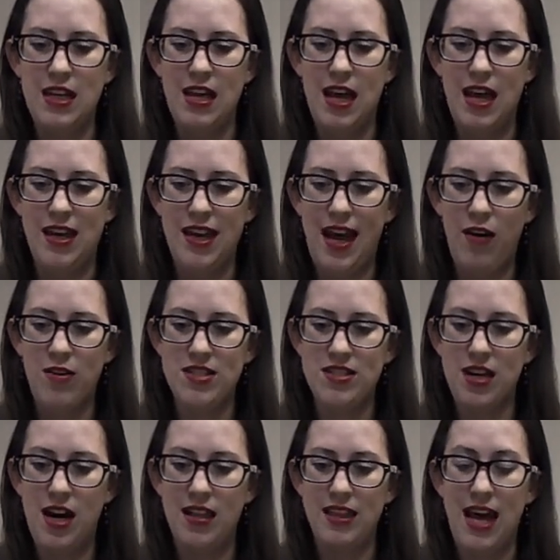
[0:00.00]
And now it's
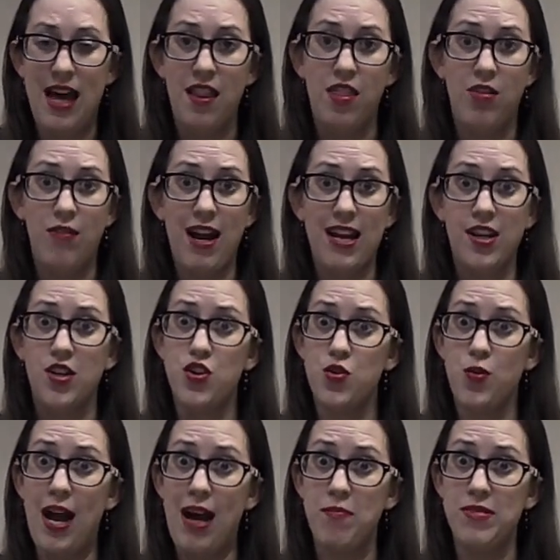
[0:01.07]
got that thread
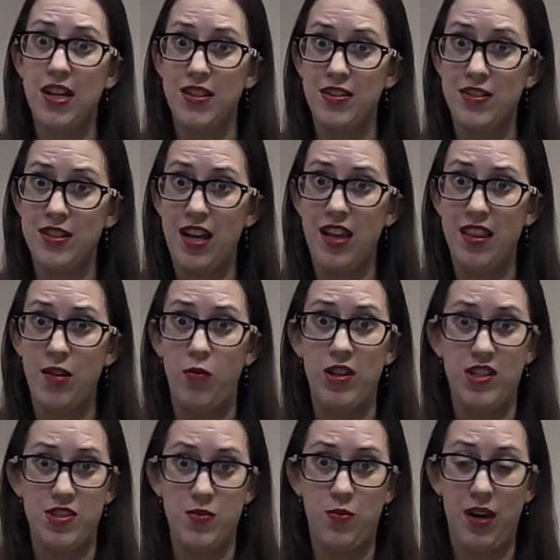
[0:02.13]
trapped underneath it,
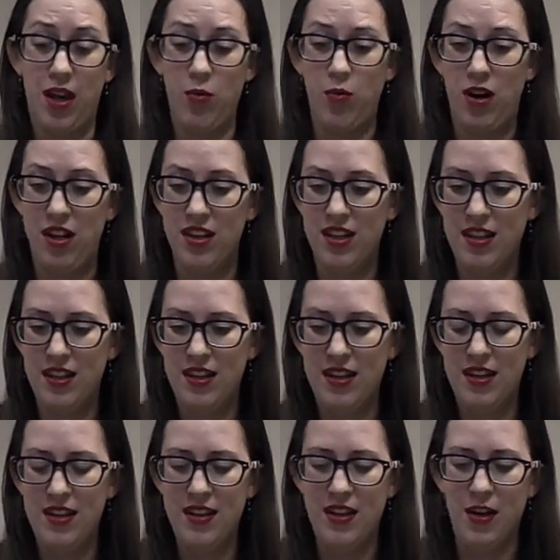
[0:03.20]
which is what I want.
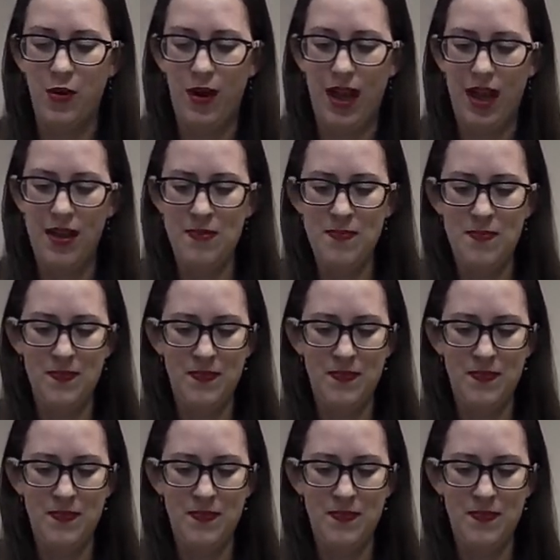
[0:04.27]
Okay?